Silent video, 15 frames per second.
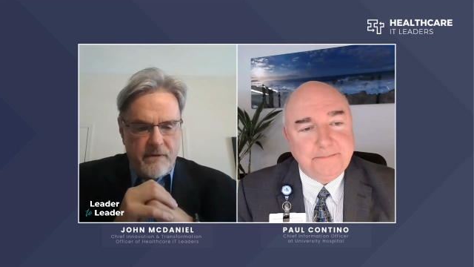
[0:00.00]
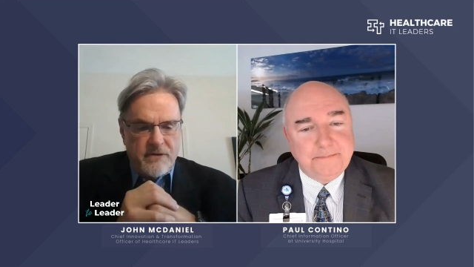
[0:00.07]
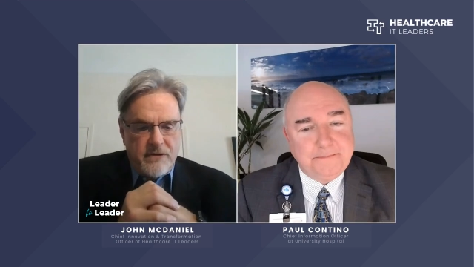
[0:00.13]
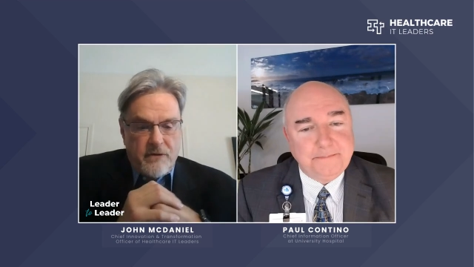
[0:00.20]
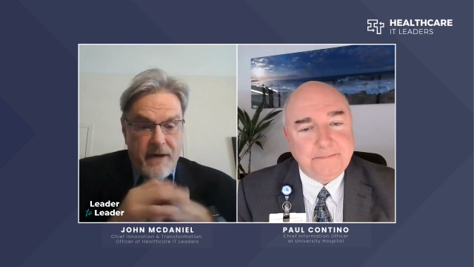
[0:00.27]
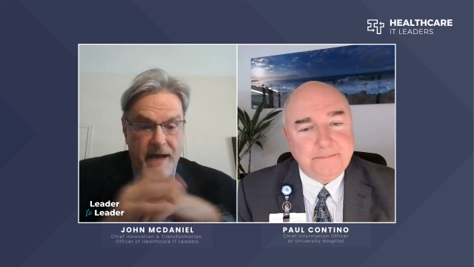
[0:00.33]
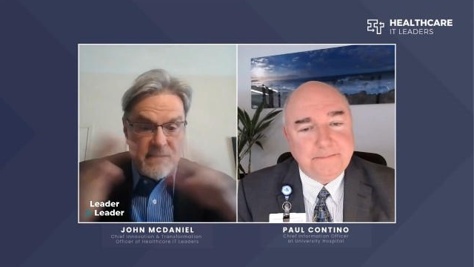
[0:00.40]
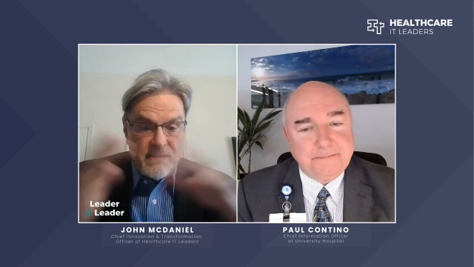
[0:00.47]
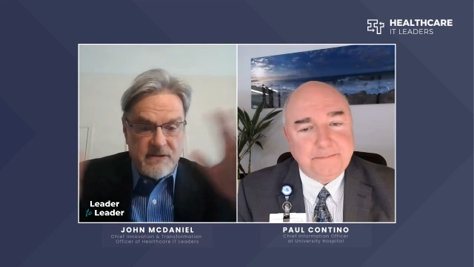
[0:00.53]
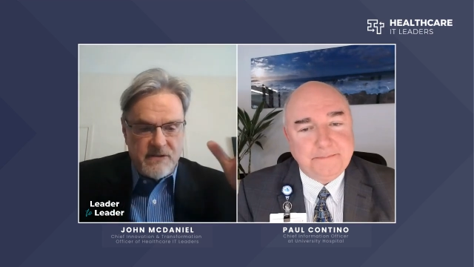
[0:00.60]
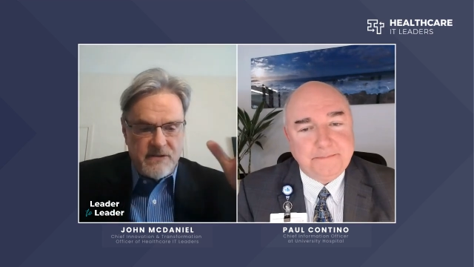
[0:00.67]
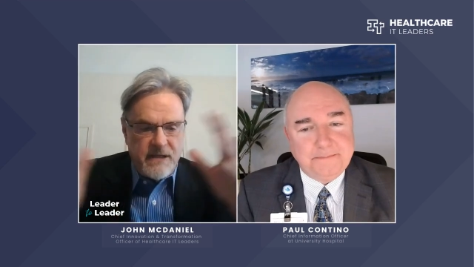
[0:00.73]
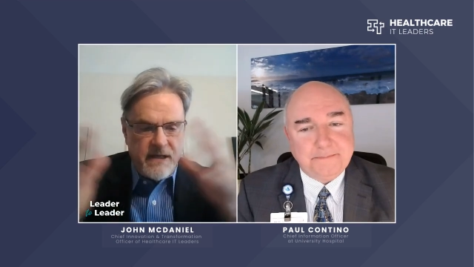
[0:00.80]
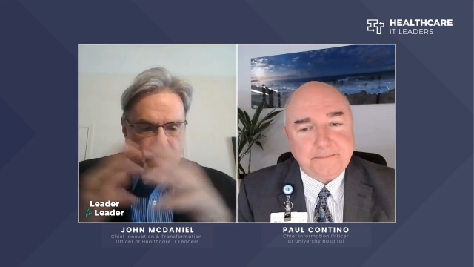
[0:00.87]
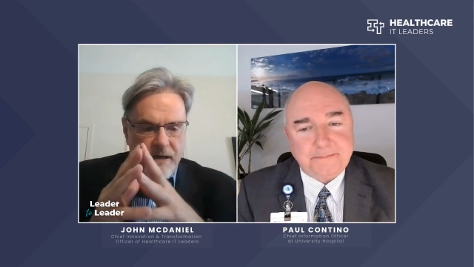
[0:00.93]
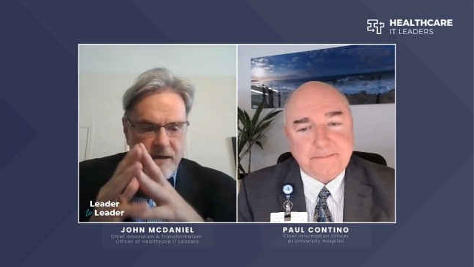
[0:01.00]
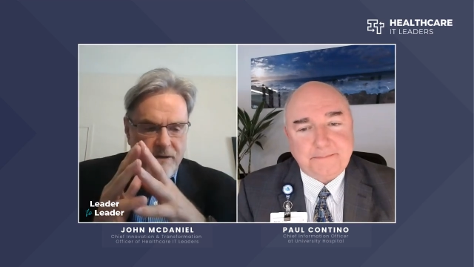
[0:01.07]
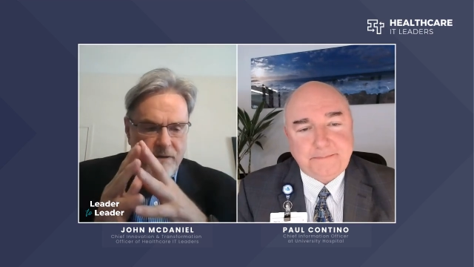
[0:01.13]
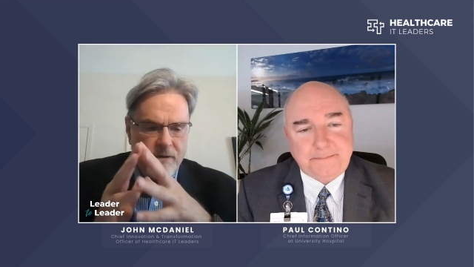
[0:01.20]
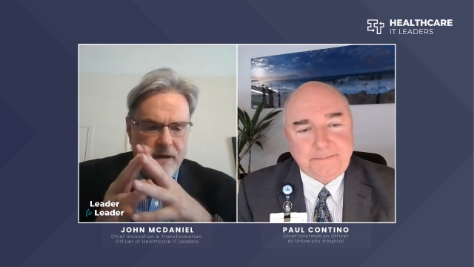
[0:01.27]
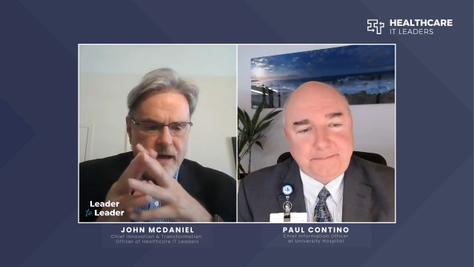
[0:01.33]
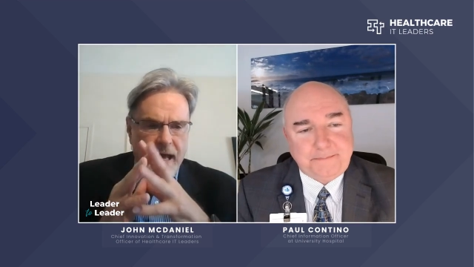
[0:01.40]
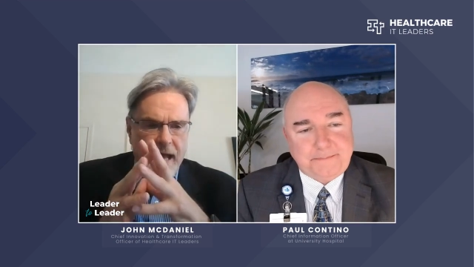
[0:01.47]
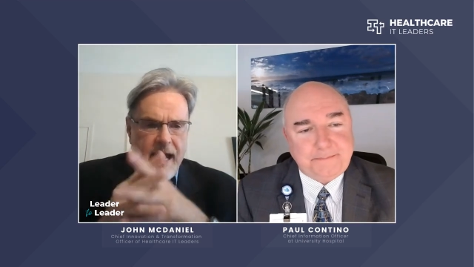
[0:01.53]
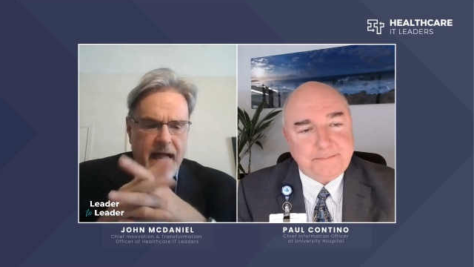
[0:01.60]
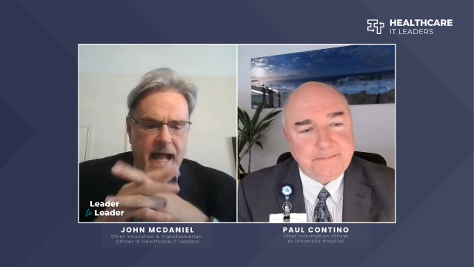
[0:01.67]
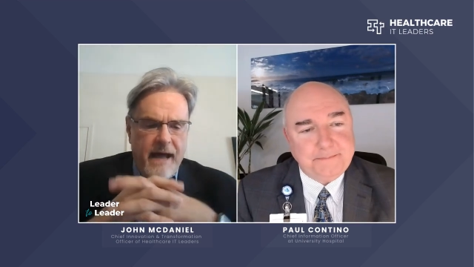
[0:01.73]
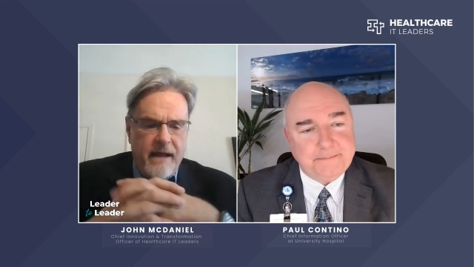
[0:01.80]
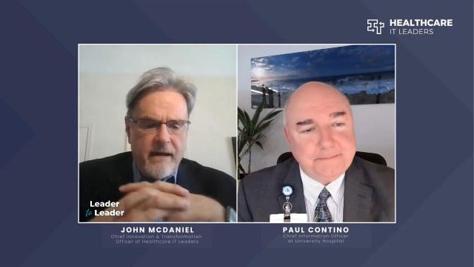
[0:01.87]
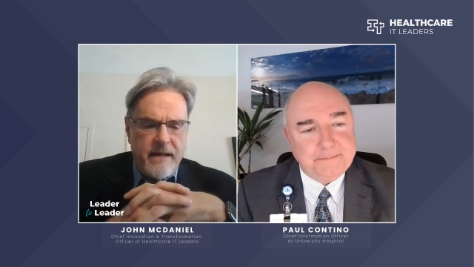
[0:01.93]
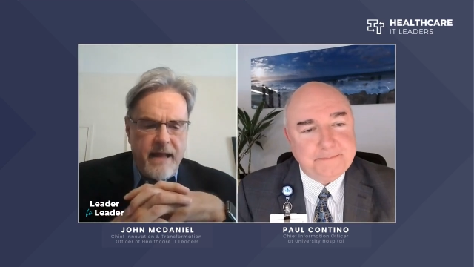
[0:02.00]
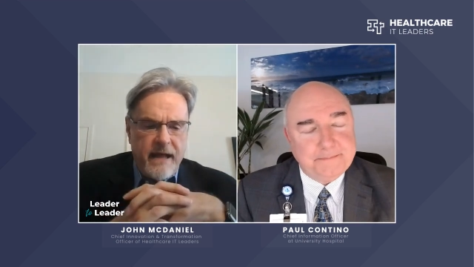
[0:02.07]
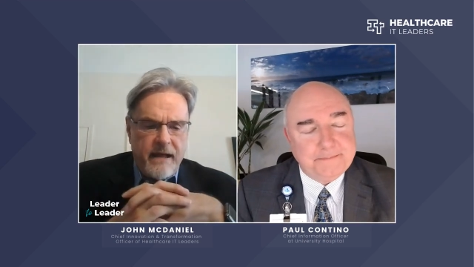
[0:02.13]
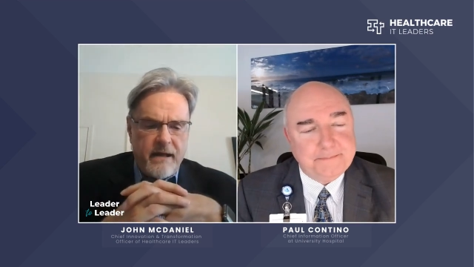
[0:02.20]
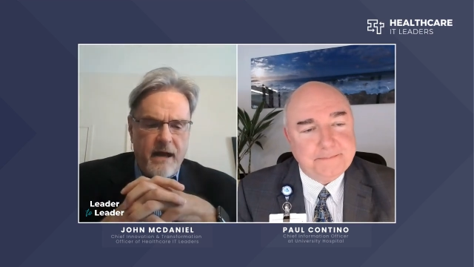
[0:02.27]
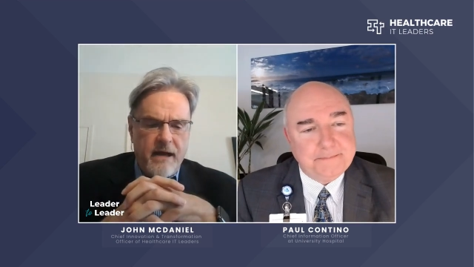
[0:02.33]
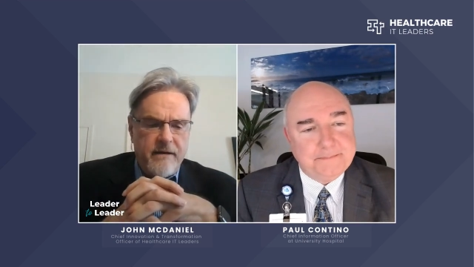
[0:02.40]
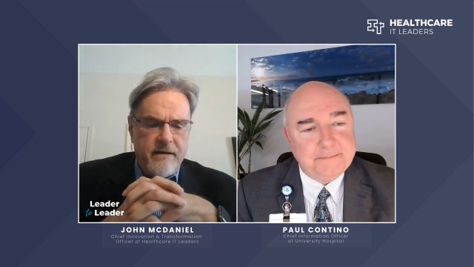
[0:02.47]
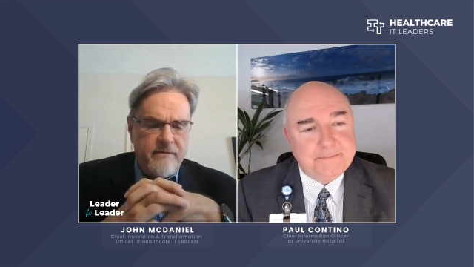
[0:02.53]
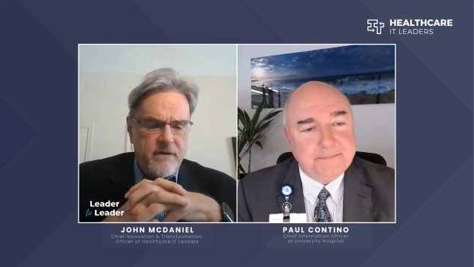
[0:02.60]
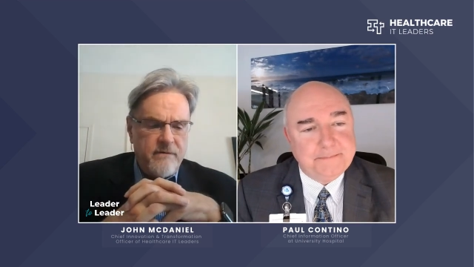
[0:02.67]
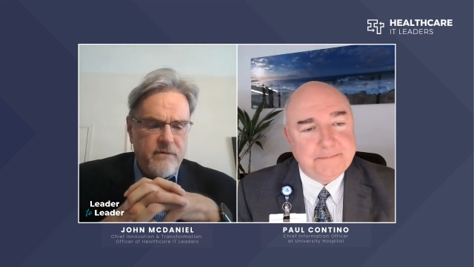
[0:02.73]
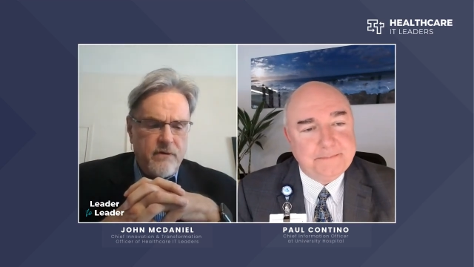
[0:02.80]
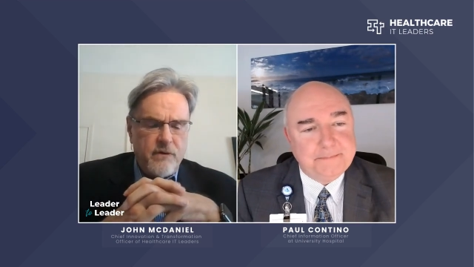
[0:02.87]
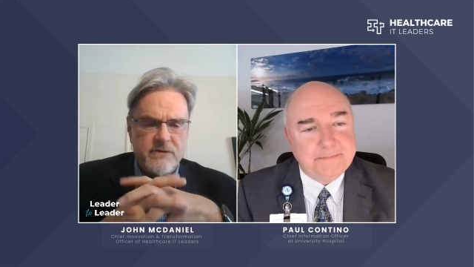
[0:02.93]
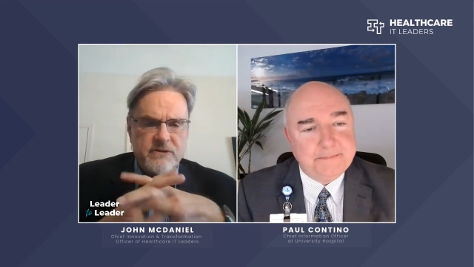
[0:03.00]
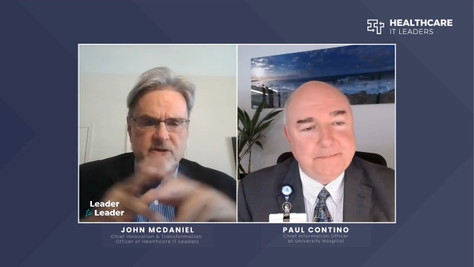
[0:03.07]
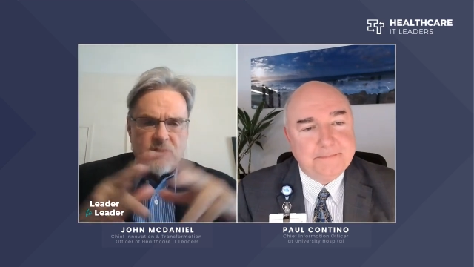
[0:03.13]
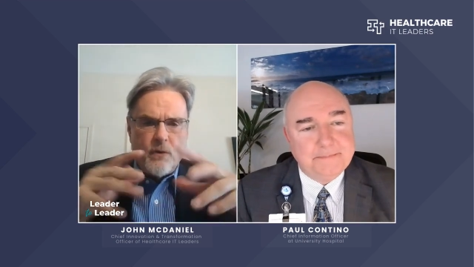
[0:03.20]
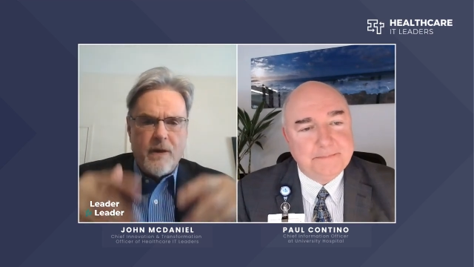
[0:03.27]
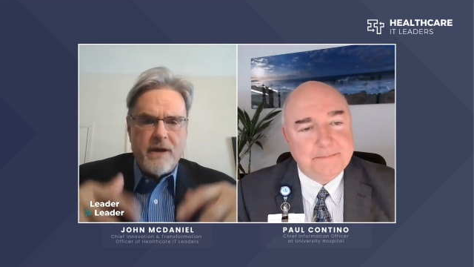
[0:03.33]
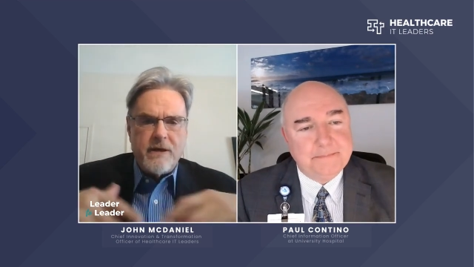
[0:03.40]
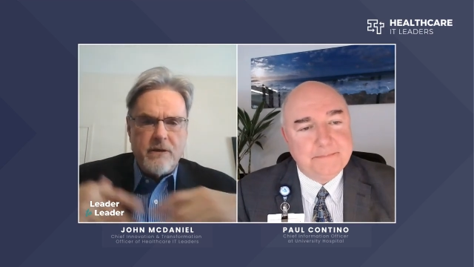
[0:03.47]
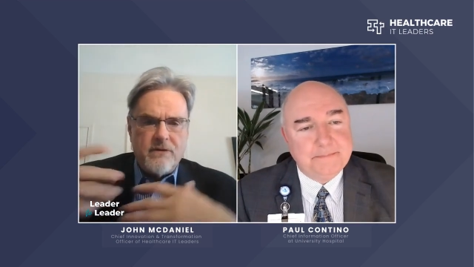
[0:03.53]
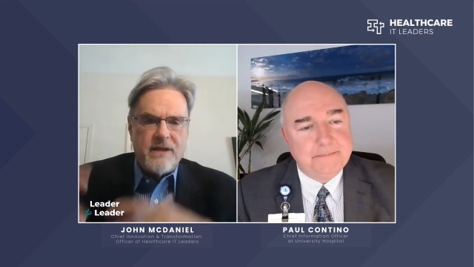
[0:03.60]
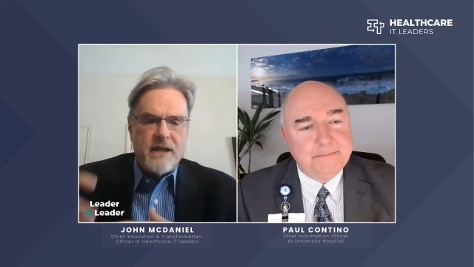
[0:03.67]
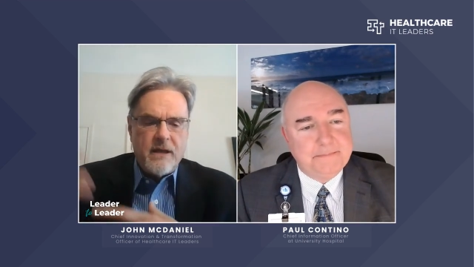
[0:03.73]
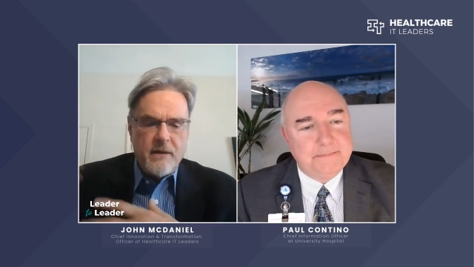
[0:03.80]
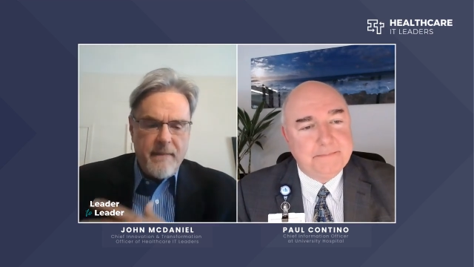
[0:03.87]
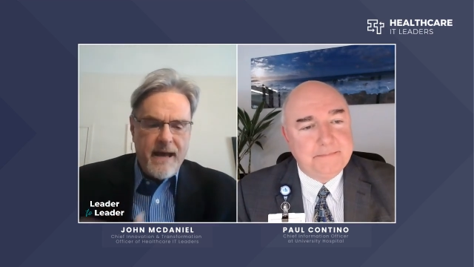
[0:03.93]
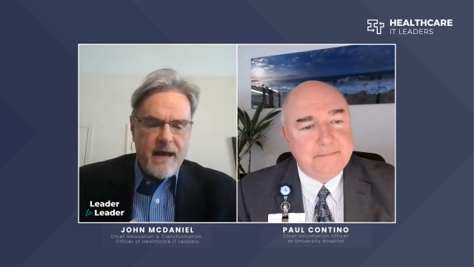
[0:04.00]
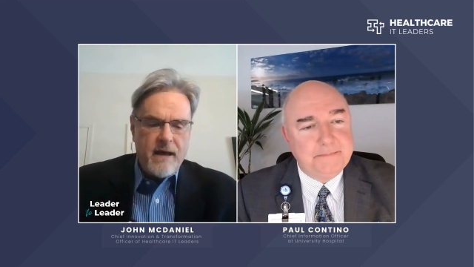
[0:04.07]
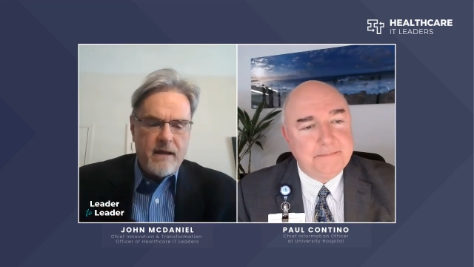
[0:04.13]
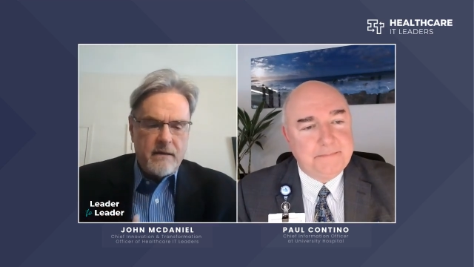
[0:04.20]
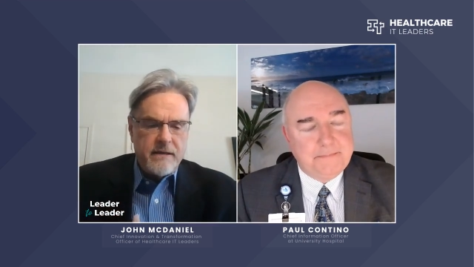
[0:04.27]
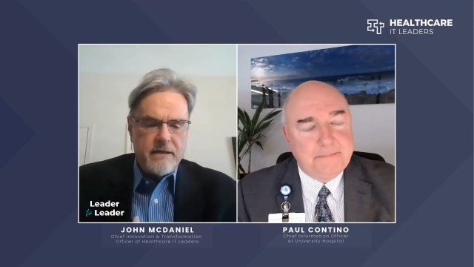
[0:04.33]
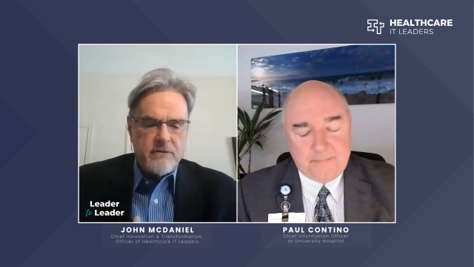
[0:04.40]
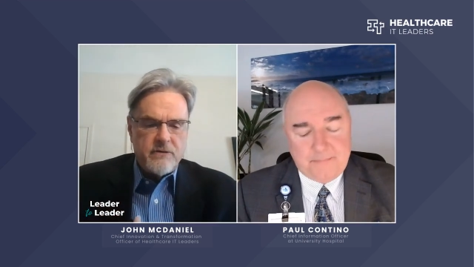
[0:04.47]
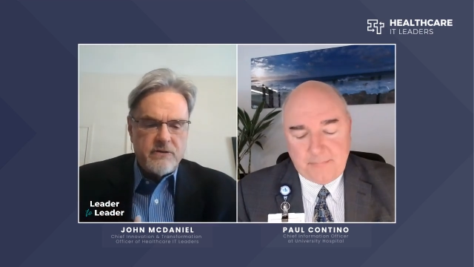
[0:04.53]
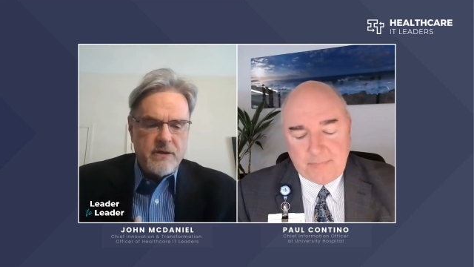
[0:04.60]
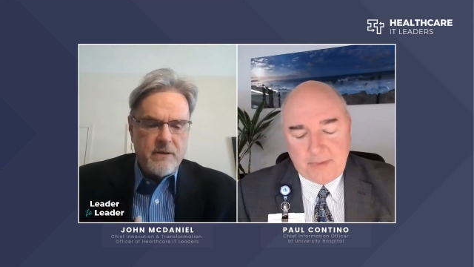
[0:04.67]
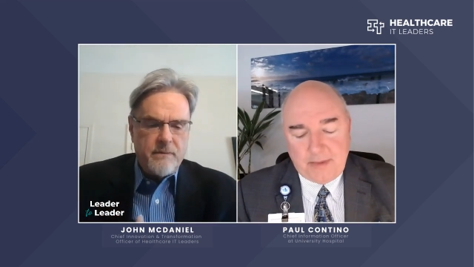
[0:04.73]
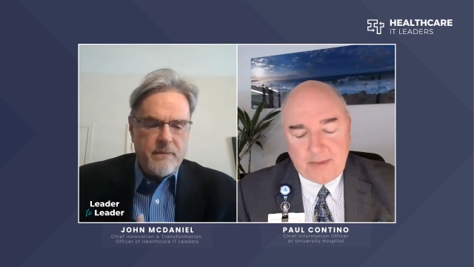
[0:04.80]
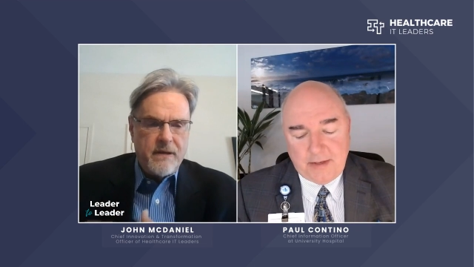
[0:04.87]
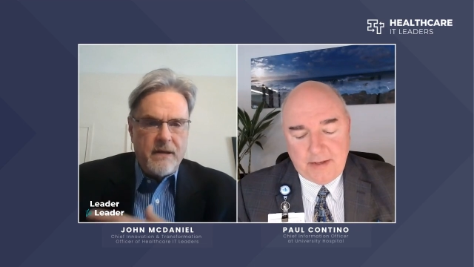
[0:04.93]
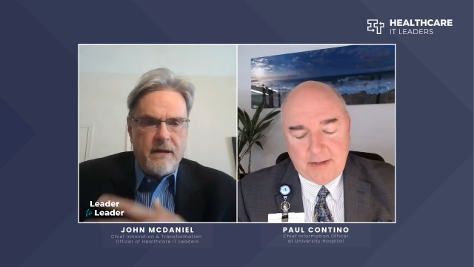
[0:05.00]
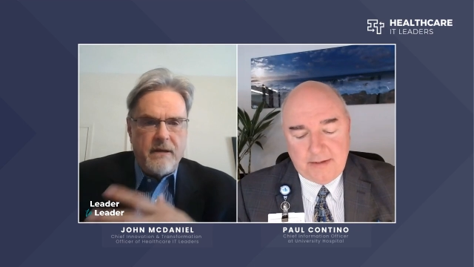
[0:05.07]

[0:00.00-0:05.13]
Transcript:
Speaker 1: you know, as a CIO. How did that kind of influence the way you think about leadership? And,